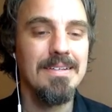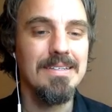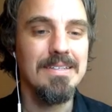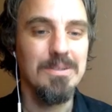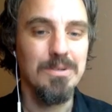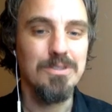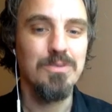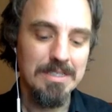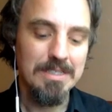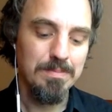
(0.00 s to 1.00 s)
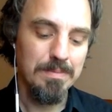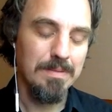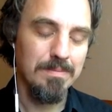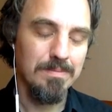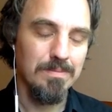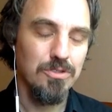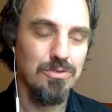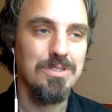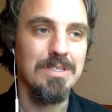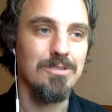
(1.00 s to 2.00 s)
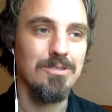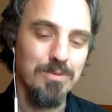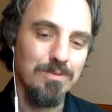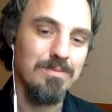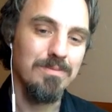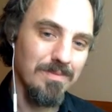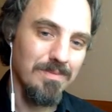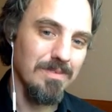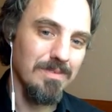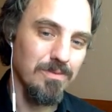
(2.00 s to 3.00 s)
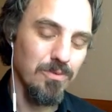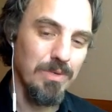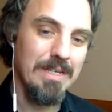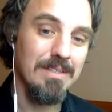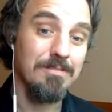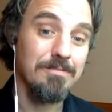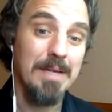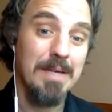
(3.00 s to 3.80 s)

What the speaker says: Also why he's choosing to put real and famous